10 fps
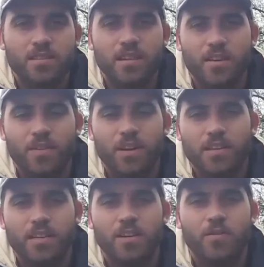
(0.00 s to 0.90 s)
have an
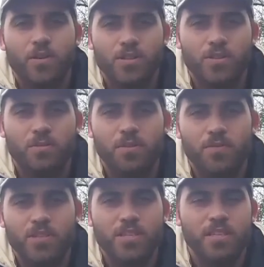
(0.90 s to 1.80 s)
idea of what you'll be
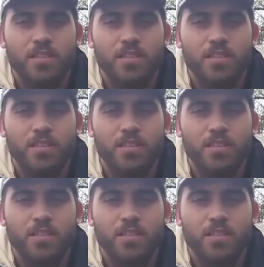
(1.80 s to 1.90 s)
fishing.